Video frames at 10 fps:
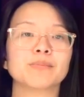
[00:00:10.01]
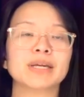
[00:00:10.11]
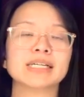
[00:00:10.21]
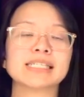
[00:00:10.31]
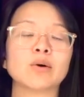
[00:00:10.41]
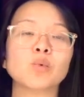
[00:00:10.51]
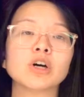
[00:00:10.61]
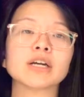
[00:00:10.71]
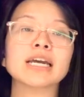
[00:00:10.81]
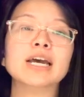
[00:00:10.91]
because at
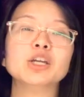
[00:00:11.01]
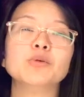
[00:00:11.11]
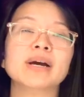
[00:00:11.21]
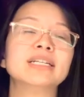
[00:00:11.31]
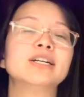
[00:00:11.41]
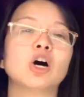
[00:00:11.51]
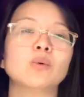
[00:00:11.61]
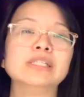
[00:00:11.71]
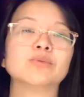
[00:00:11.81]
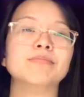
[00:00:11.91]
work you might not
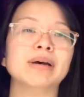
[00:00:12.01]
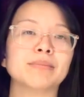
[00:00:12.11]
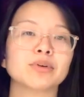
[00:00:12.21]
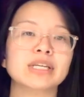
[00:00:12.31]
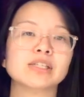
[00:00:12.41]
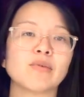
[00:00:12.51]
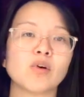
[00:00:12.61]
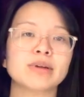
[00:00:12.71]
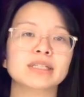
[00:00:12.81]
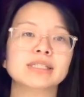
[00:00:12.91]
always remember these
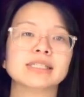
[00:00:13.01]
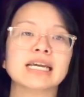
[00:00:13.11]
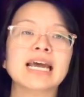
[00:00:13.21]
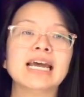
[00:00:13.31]
formulas.